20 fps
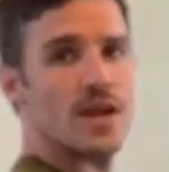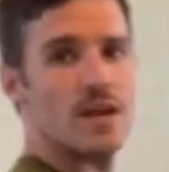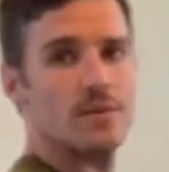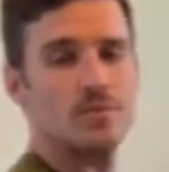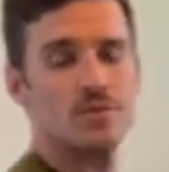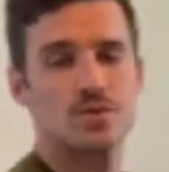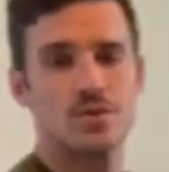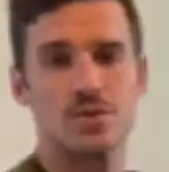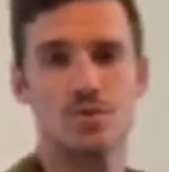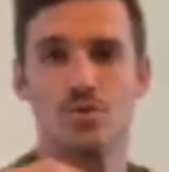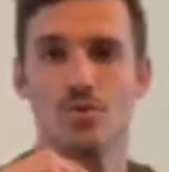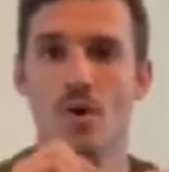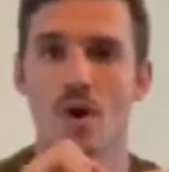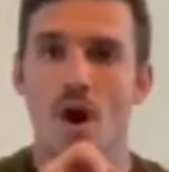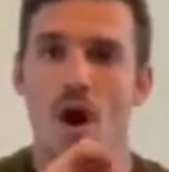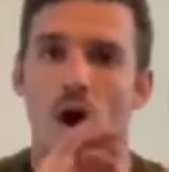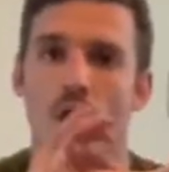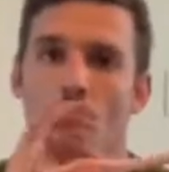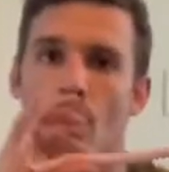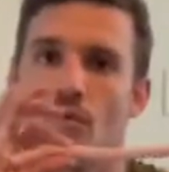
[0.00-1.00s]
able to
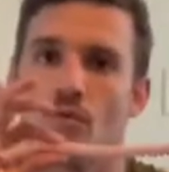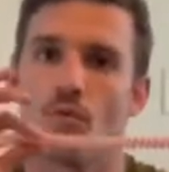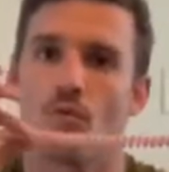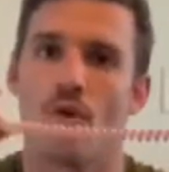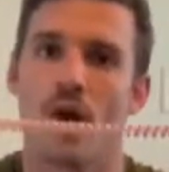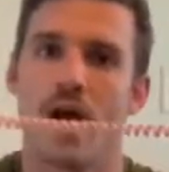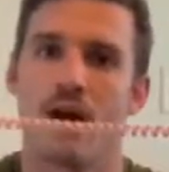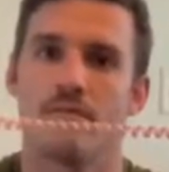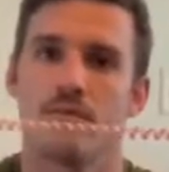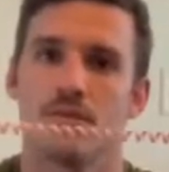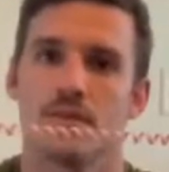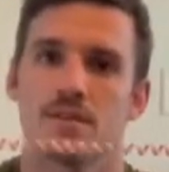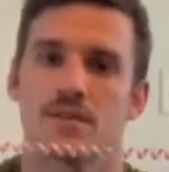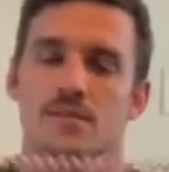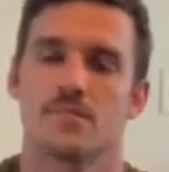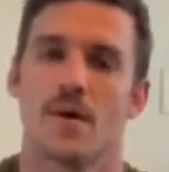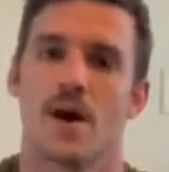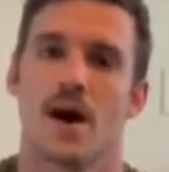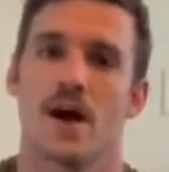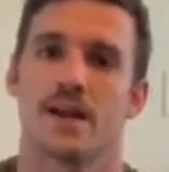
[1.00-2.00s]
unravel the
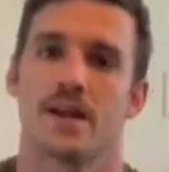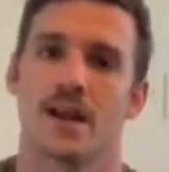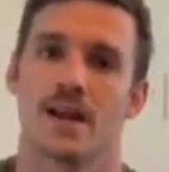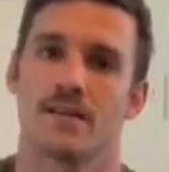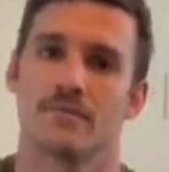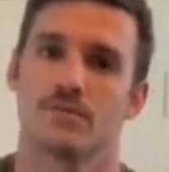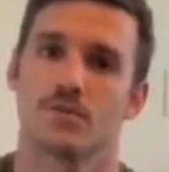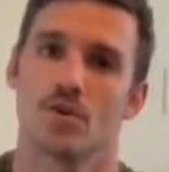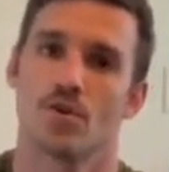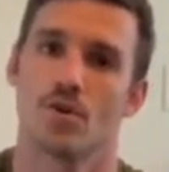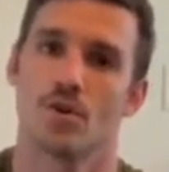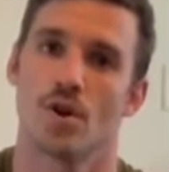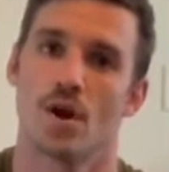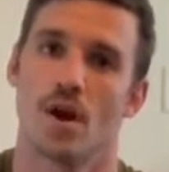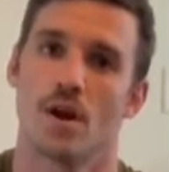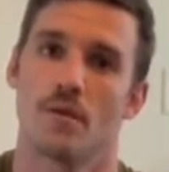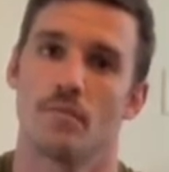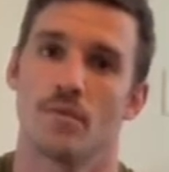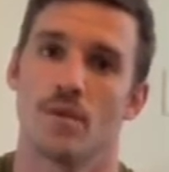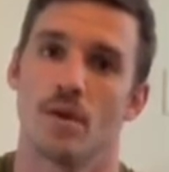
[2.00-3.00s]
spine, kind of turn
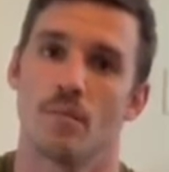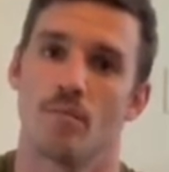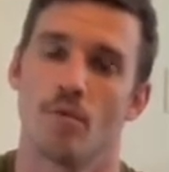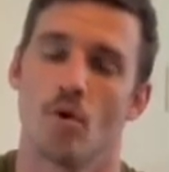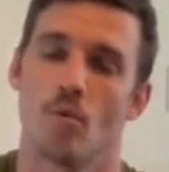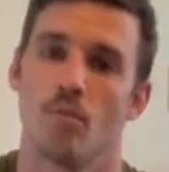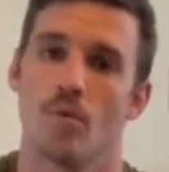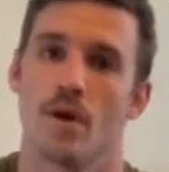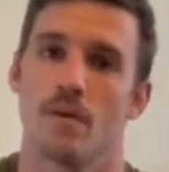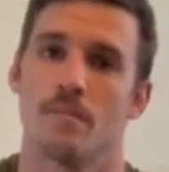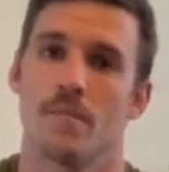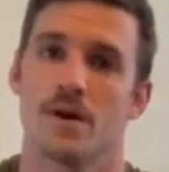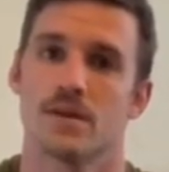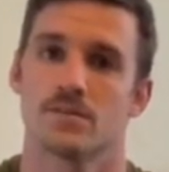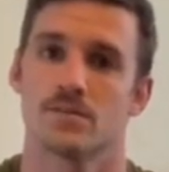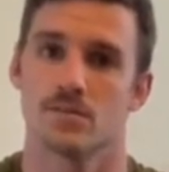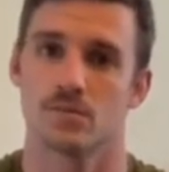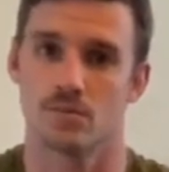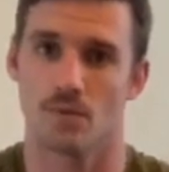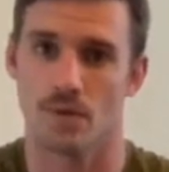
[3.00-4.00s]
on of the appropriate
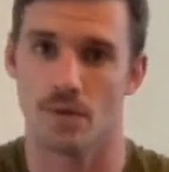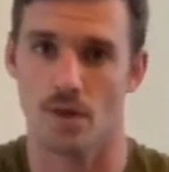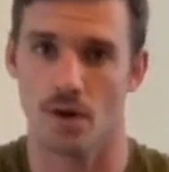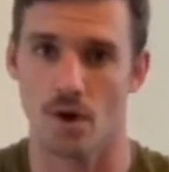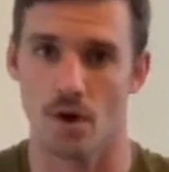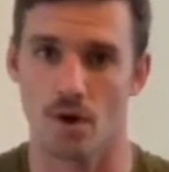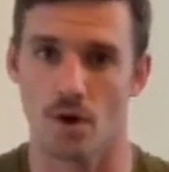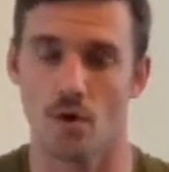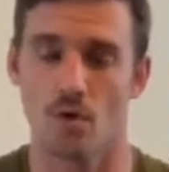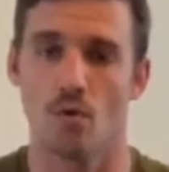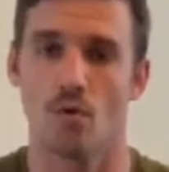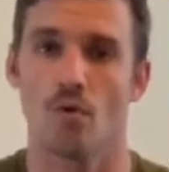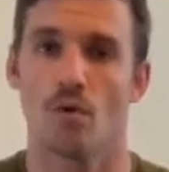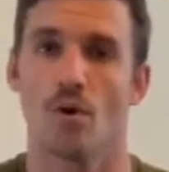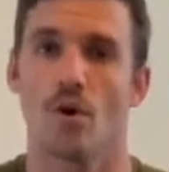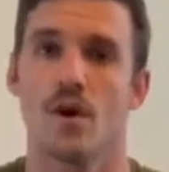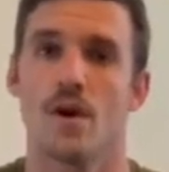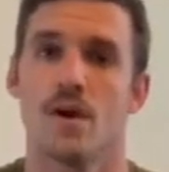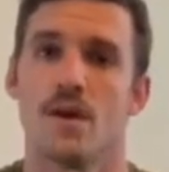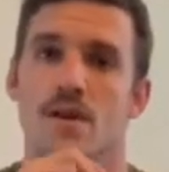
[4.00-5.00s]
muscles within our
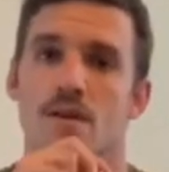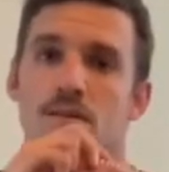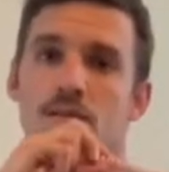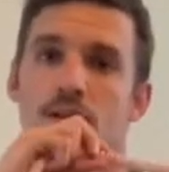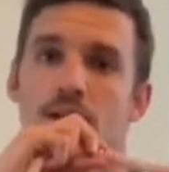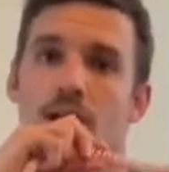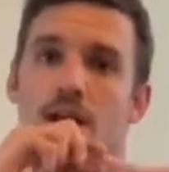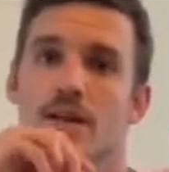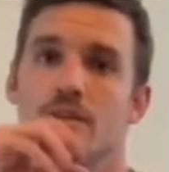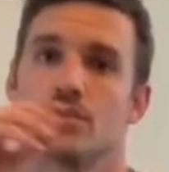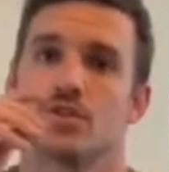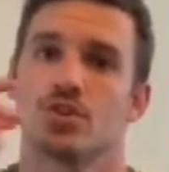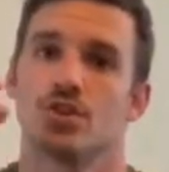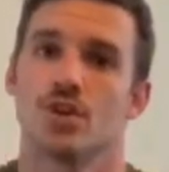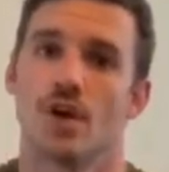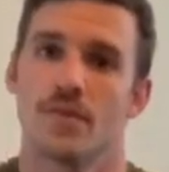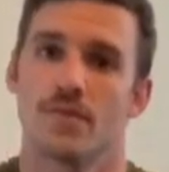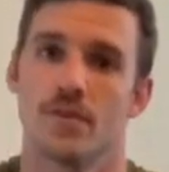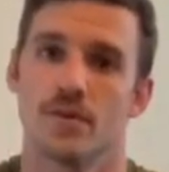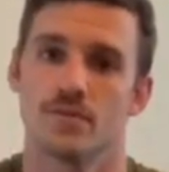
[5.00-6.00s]
core to kind of
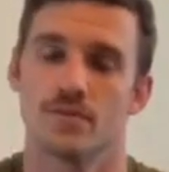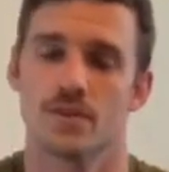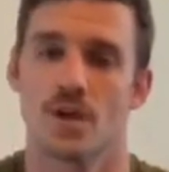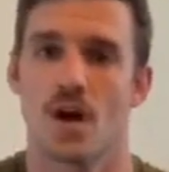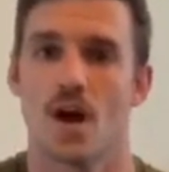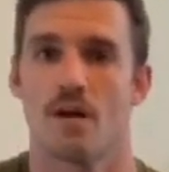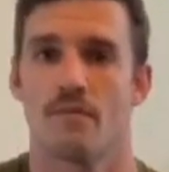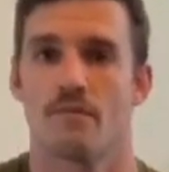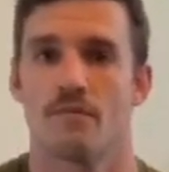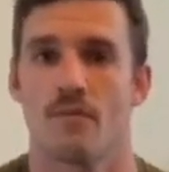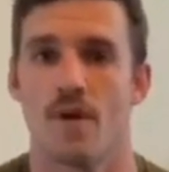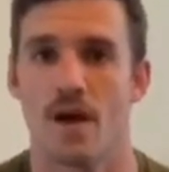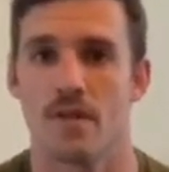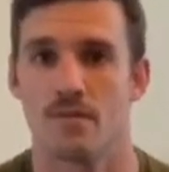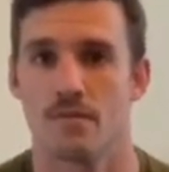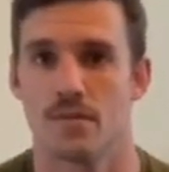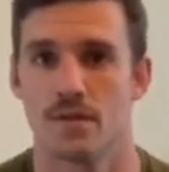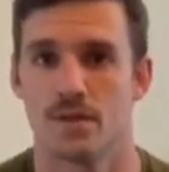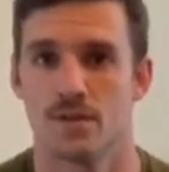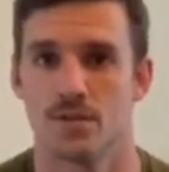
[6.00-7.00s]
shut those off
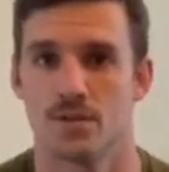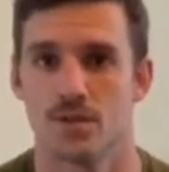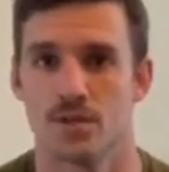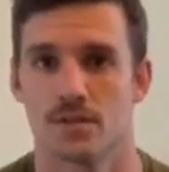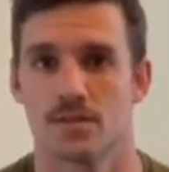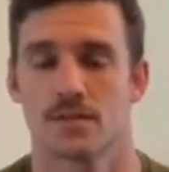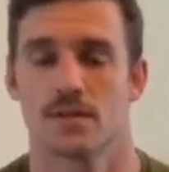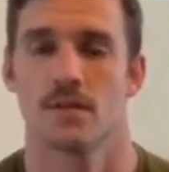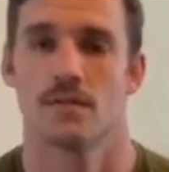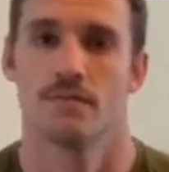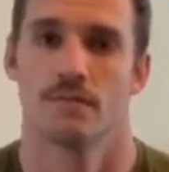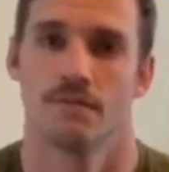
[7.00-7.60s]
rather than just